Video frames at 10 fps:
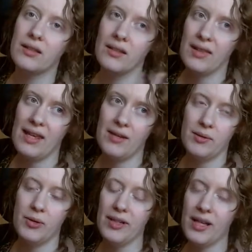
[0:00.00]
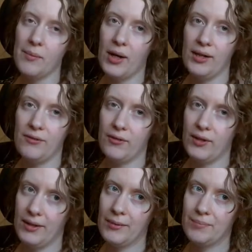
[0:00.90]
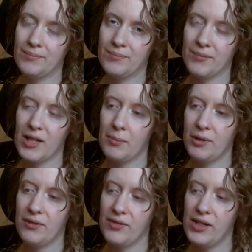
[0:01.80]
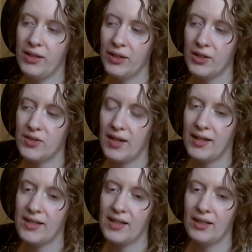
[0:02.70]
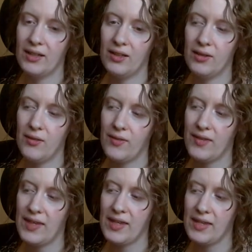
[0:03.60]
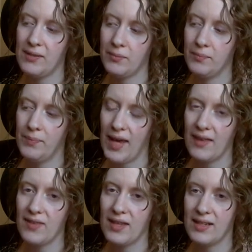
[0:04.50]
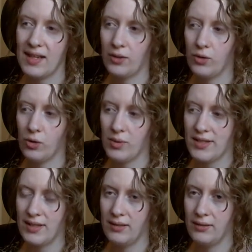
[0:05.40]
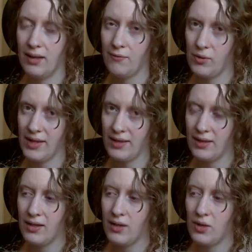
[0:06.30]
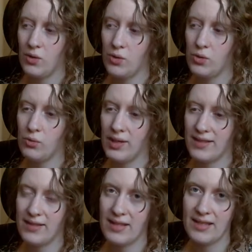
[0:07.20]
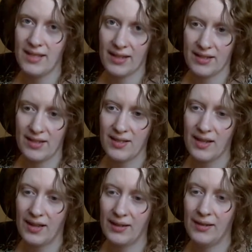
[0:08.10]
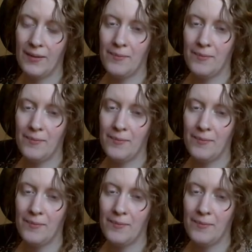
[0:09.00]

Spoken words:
they couldn't get married for a couple of years until the man that Eleanor was in love with, who was the second son,